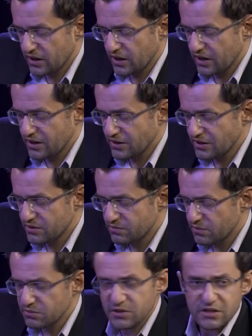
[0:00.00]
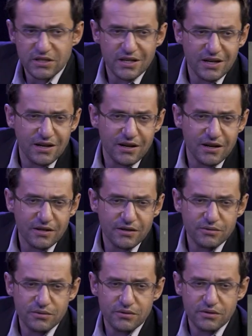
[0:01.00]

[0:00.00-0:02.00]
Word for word: And at this moment, I could